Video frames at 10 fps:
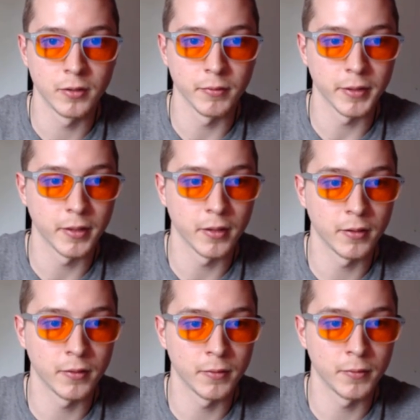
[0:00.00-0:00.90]
There we
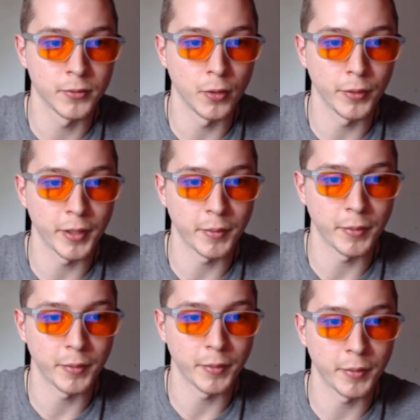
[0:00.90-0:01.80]
go. No link
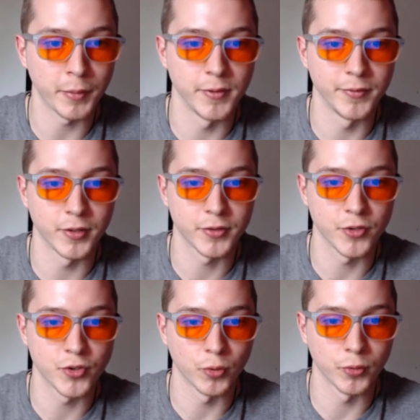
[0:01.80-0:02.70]
between acid reflux
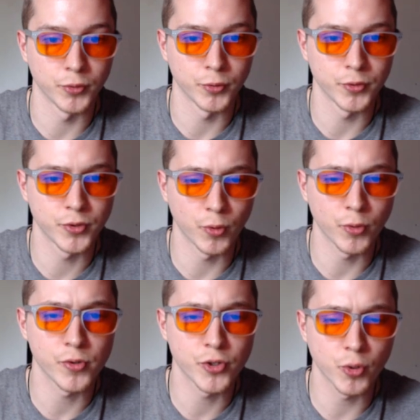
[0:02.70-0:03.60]
and shorter,
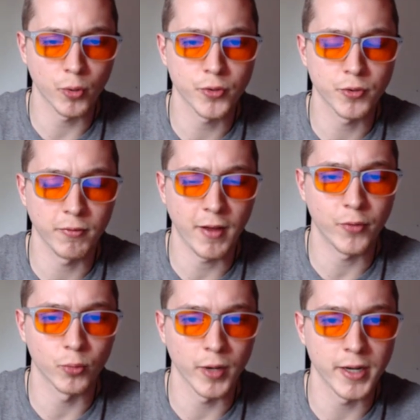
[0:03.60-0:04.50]
shorter, shorter
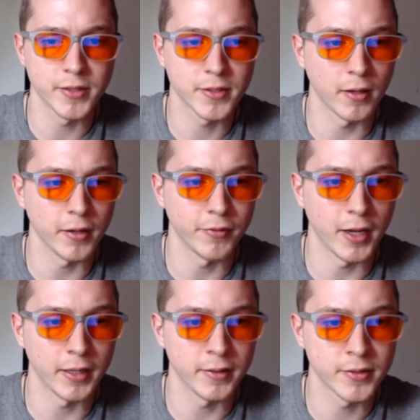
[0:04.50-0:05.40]
survival rates, study
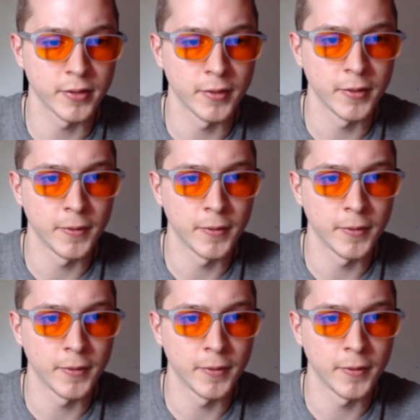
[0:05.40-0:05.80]
finds.